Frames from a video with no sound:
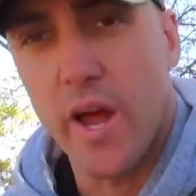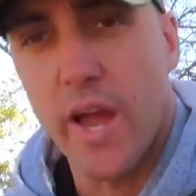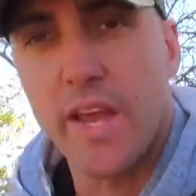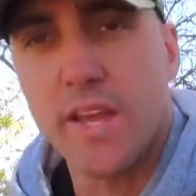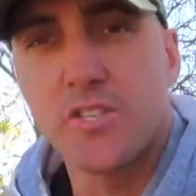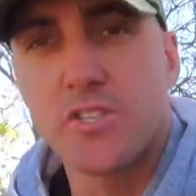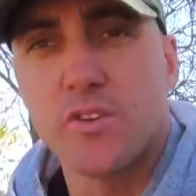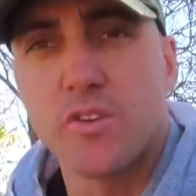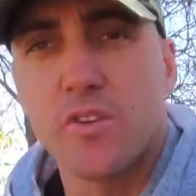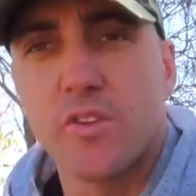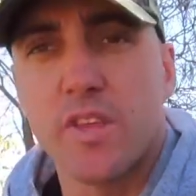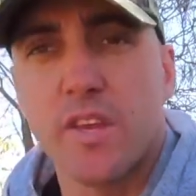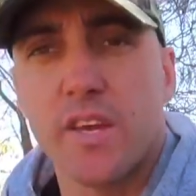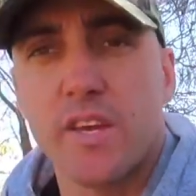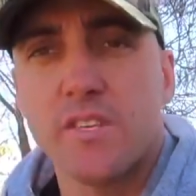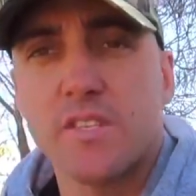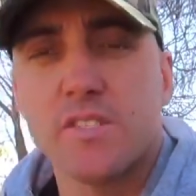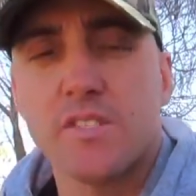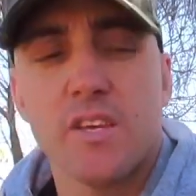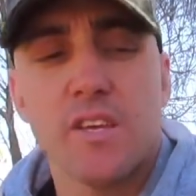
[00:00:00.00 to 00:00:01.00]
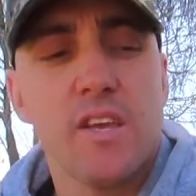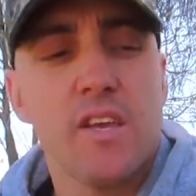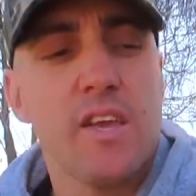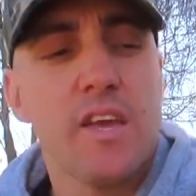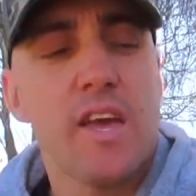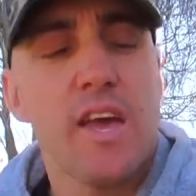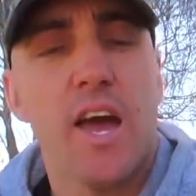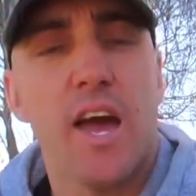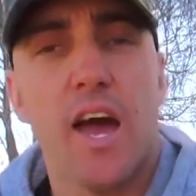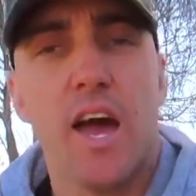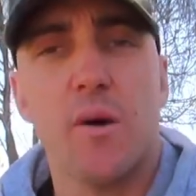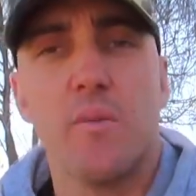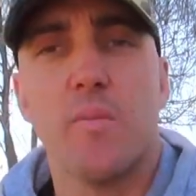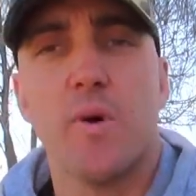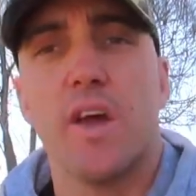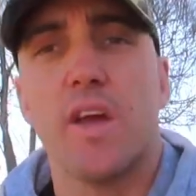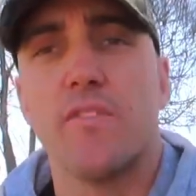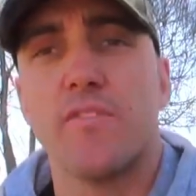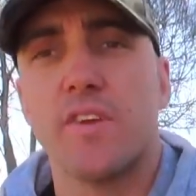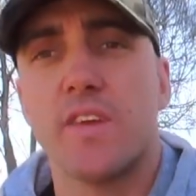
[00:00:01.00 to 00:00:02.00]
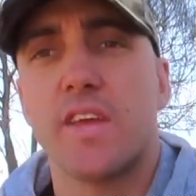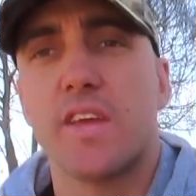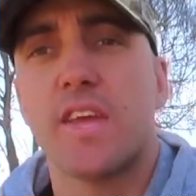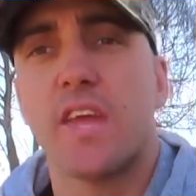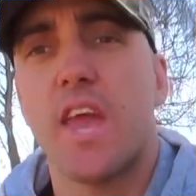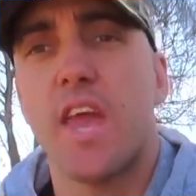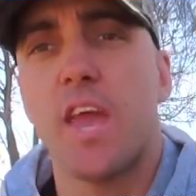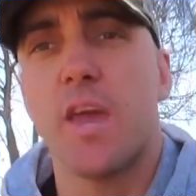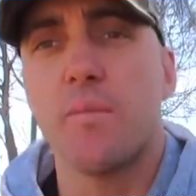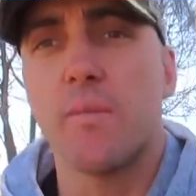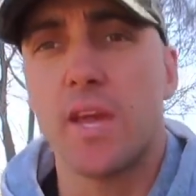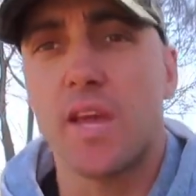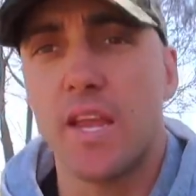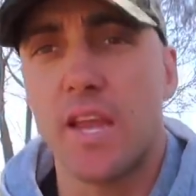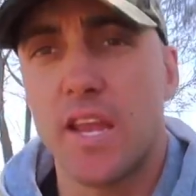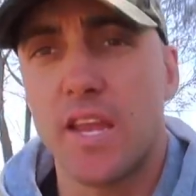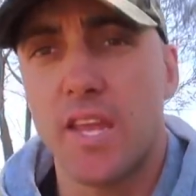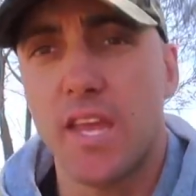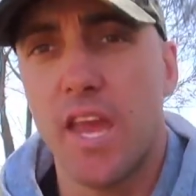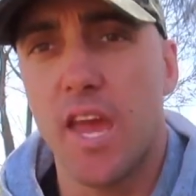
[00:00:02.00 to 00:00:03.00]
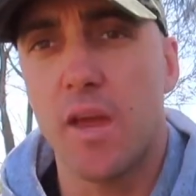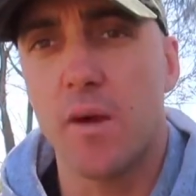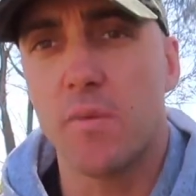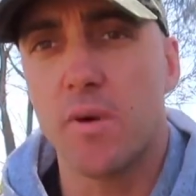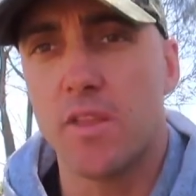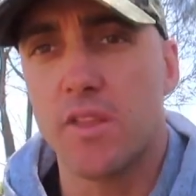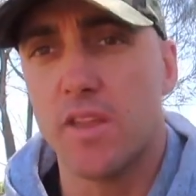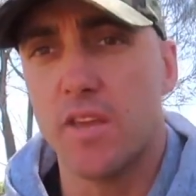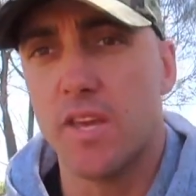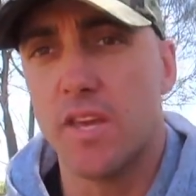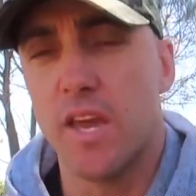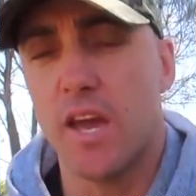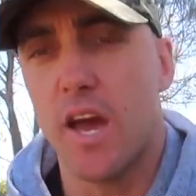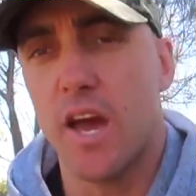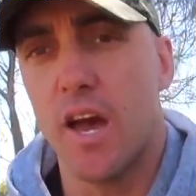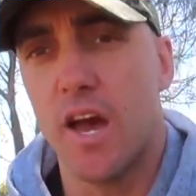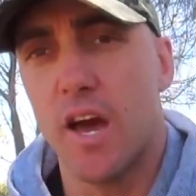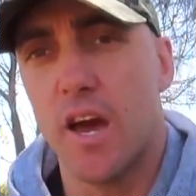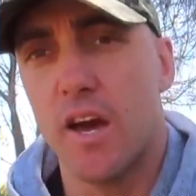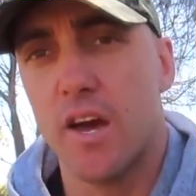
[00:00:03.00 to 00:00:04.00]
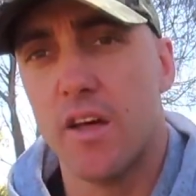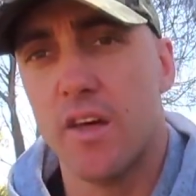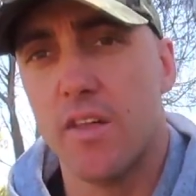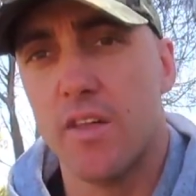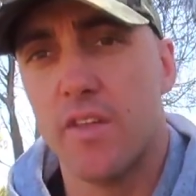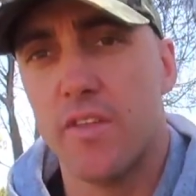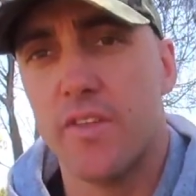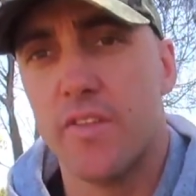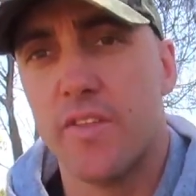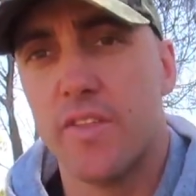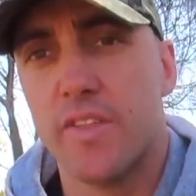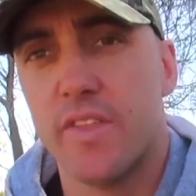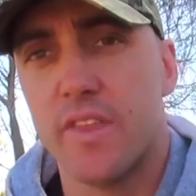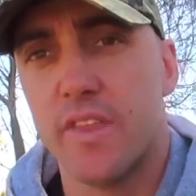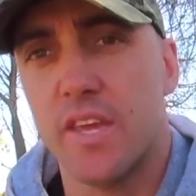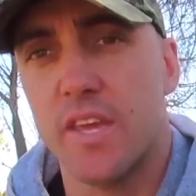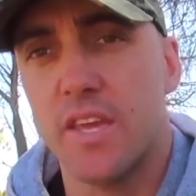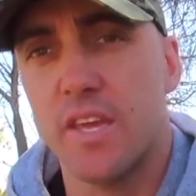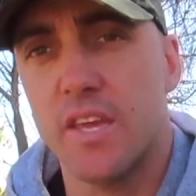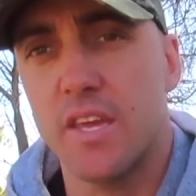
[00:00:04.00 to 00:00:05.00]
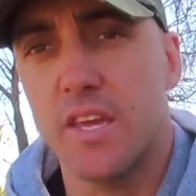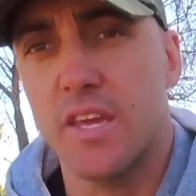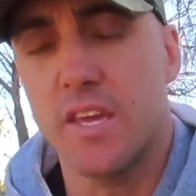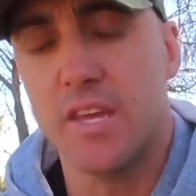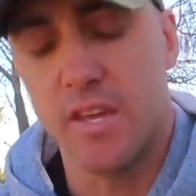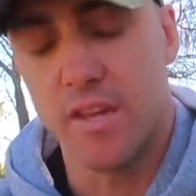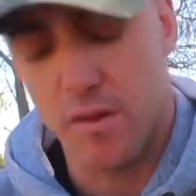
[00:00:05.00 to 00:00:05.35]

action on these. Even camming and uncamming the